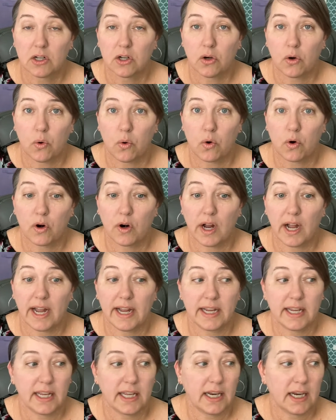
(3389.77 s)
or I
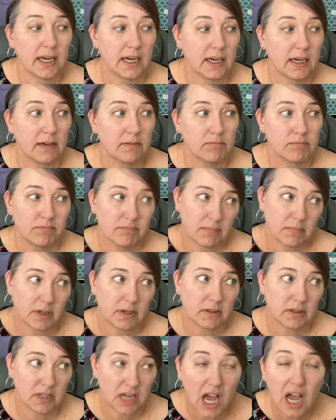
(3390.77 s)
can
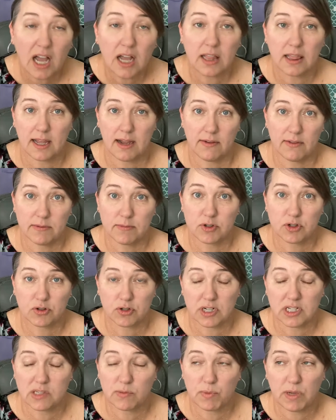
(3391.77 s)
not allow them to
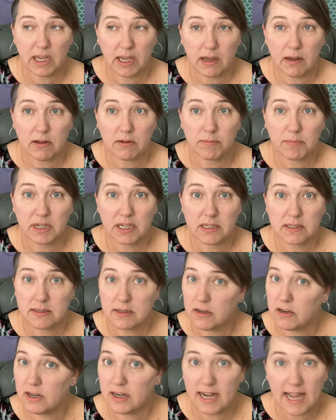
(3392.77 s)
stress me out, because
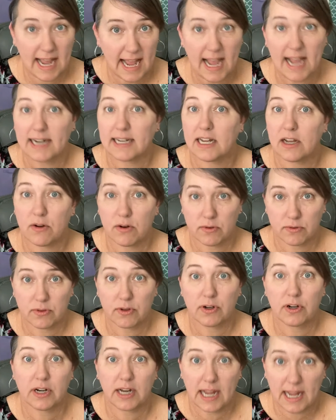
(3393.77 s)
they're going to act however
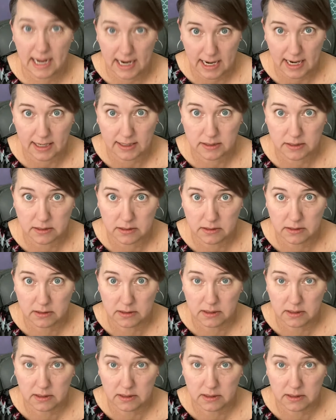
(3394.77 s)
they're going to act.